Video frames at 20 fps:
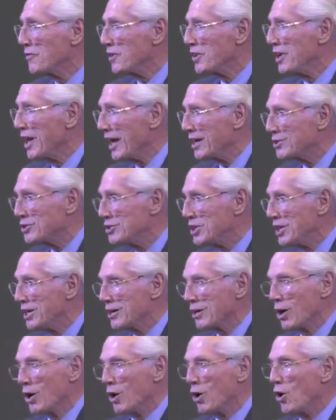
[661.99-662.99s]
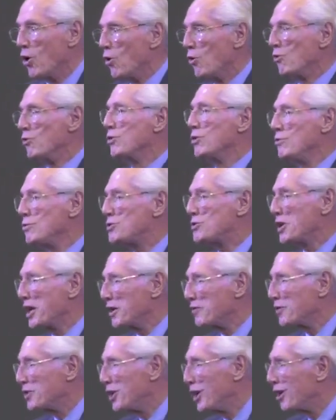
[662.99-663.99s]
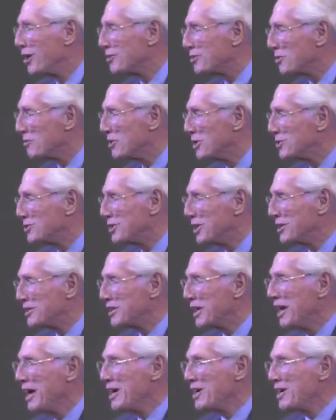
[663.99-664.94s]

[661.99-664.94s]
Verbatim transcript: of the next year, a whole new set of characteristics